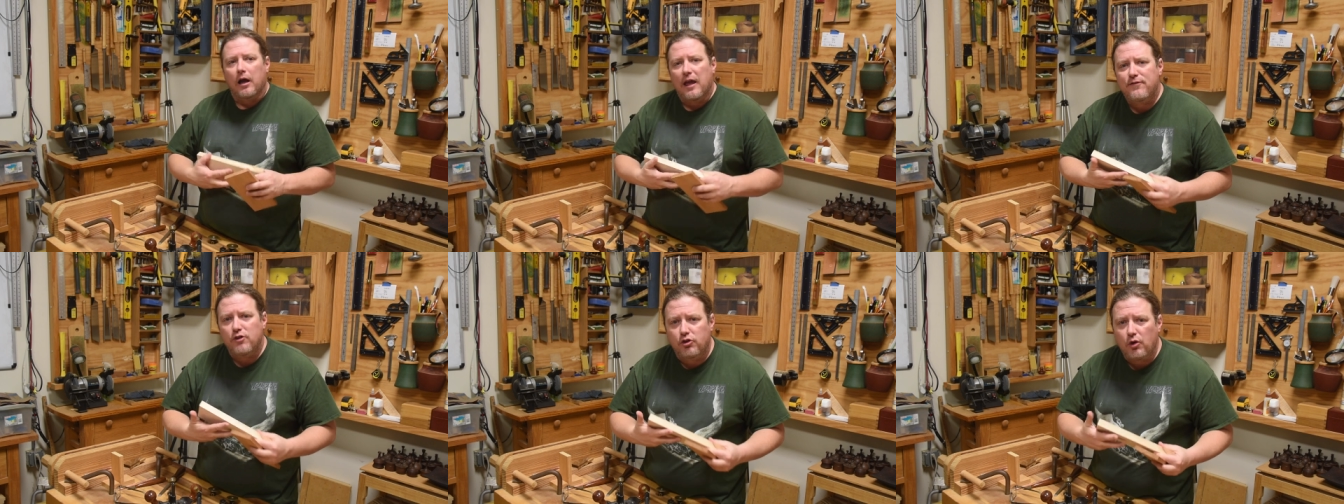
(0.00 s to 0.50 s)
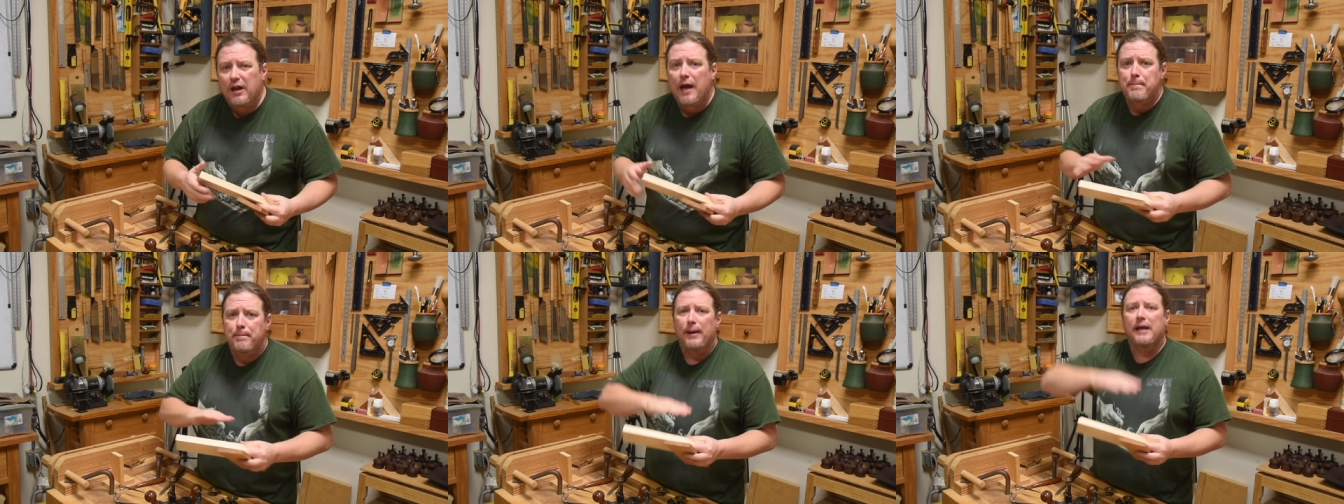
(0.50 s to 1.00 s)
if you're doing
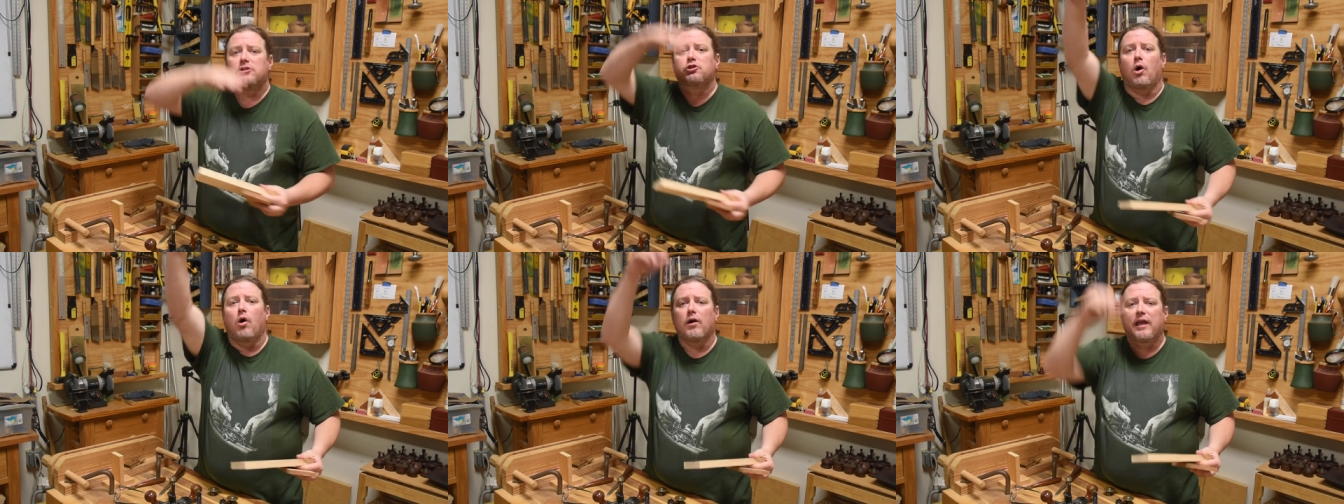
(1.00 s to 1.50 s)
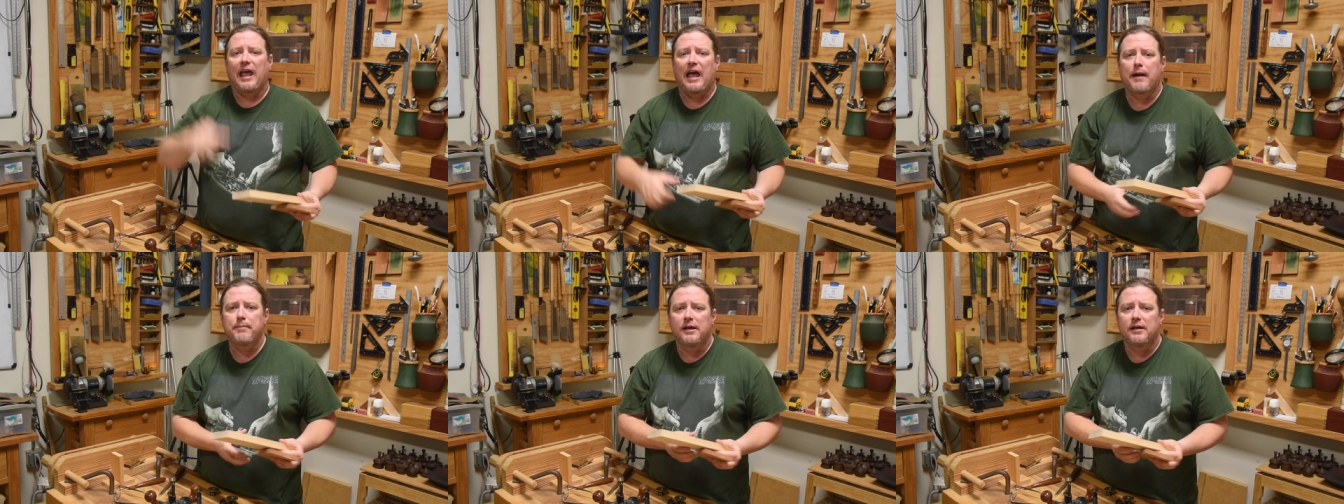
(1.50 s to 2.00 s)
a big, tall
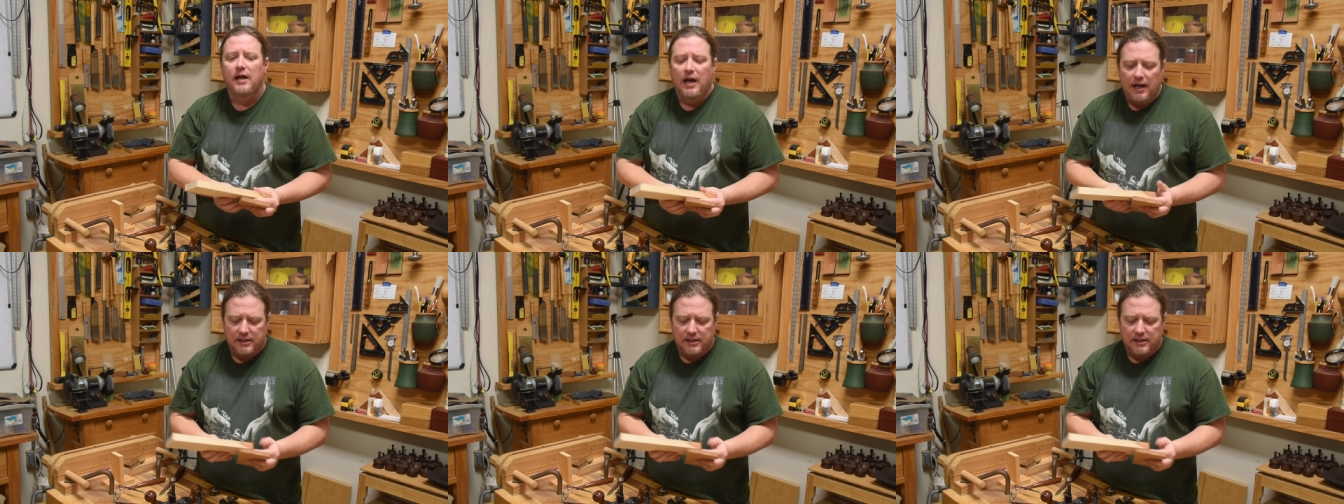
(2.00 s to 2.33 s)
cabinet,